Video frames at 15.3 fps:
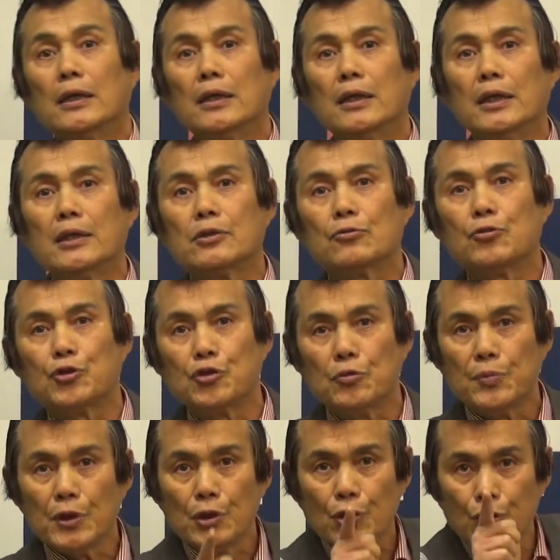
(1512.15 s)
It could
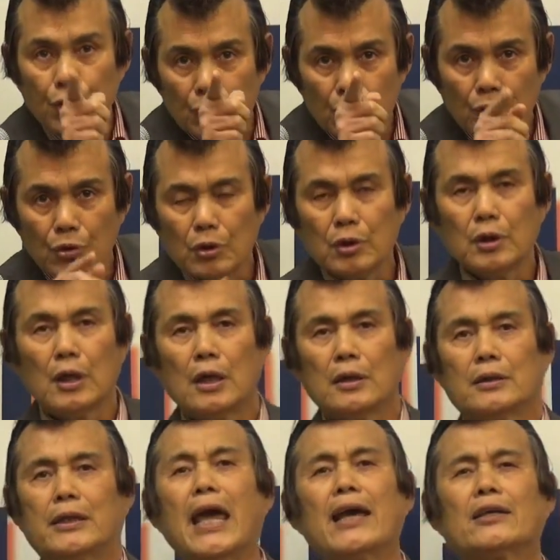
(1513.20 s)
be you.
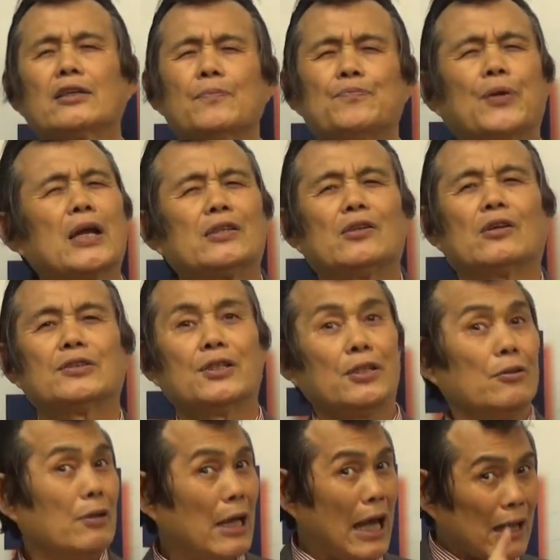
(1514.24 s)
Thank you, President. See
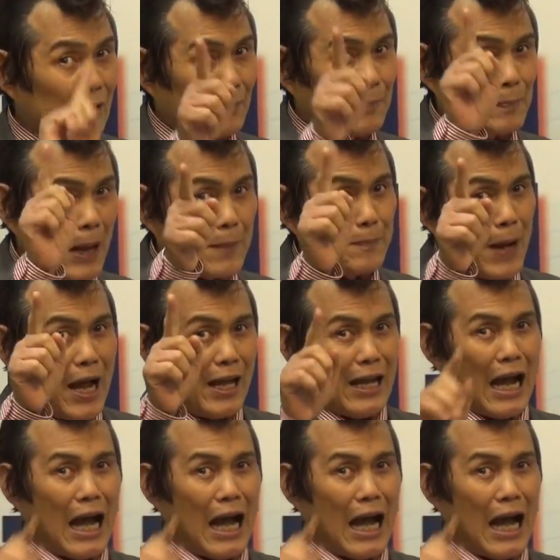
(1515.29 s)
you later. Bye-bye.